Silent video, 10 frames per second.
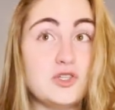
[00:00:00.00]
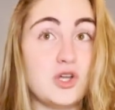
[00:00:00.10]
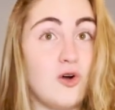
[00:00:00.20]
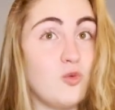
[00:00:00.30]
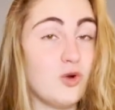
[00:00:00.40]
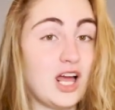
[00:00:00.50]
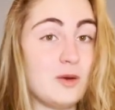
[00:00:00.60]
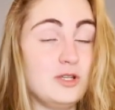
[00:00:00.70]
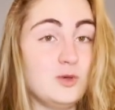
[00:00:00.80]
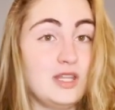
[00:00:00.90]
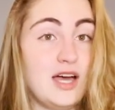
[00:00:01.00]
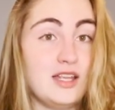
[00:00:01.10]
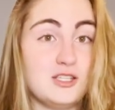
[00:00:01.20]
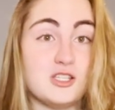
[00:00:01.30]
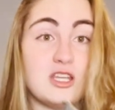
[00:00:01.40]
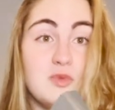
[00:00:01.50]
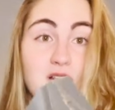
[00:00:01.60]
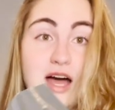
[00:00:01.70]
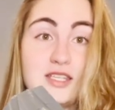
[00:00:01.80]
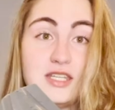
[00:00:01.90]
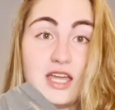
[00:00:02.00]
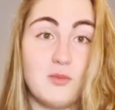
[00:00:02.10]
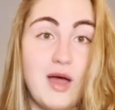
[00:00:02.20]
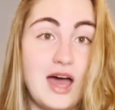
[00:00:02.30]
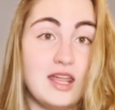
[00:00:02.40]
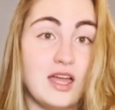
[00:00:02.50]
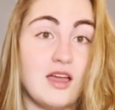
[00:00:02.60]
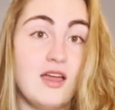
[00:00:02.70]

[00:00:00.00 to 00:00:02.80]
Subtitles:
So we're not gonna be doing that. It's just gonna be elastic and padding.